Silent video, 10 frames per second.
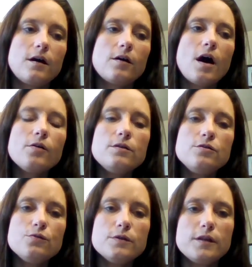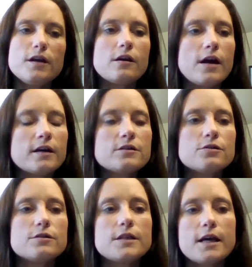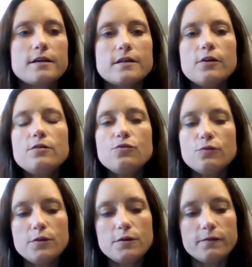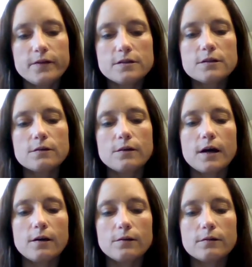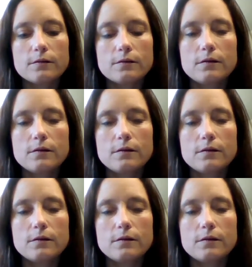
or how are you doing there? Exercise. How are you doing with your physical health?